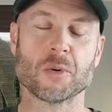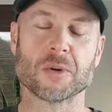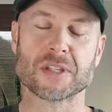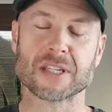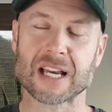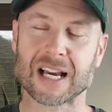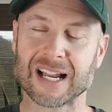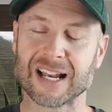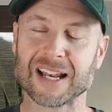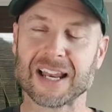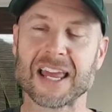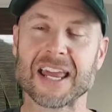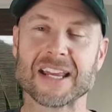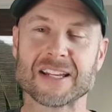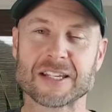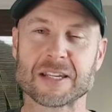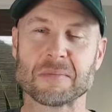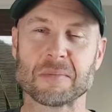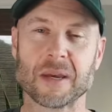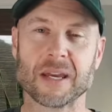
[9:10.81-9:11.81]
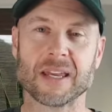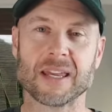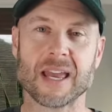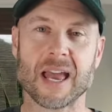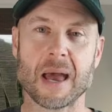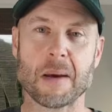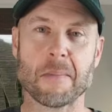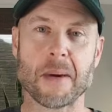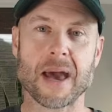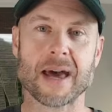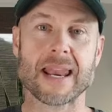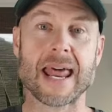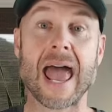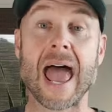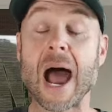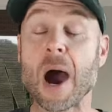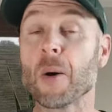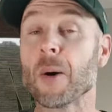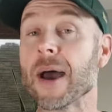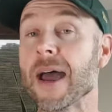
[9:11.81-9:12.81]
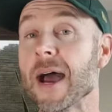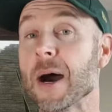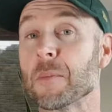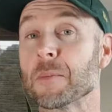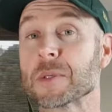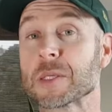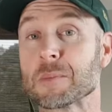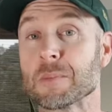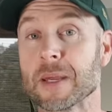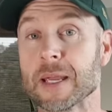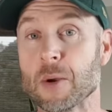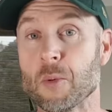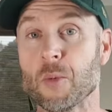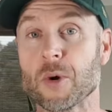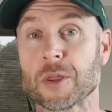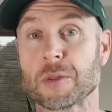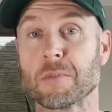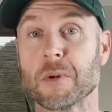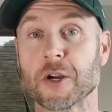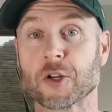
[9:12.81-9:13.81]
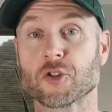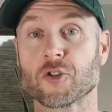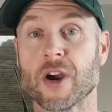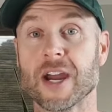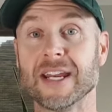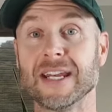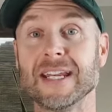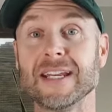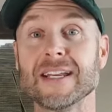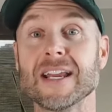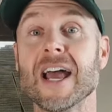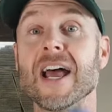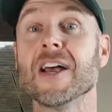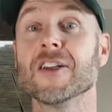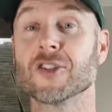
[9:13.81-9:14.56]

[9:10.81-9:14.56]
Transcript: It's clear to me about how it helps me with my training.